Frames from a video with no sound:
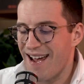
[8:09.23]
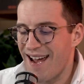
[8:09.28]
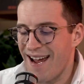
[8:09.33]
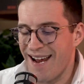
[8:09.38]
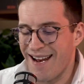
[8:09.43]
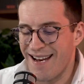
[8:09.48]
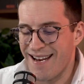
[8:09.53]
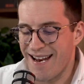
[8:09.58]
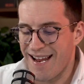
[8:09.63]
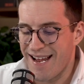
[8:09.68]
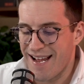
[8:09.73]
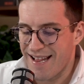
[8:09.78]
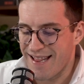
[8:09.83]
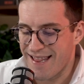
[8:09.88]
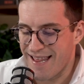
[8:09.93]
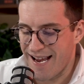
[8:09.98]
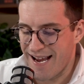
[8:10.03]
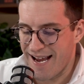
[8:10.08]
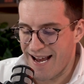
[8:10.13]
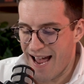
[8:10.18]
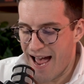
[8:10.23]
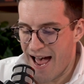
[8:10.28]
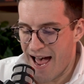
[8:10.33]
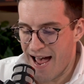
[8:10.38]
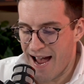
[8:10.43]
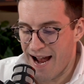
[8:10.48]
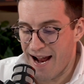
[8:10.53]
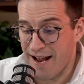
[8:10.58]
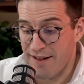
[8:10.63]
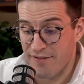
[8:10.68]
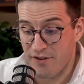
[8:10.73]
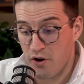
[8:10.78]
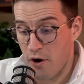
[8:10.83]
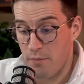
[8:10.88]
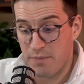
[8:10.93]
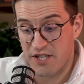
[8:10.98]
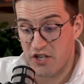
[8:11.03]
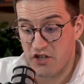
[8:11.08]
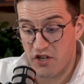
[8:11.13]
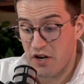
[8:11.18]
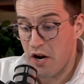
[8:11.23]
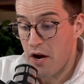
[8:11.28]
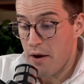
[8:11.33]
in the competition.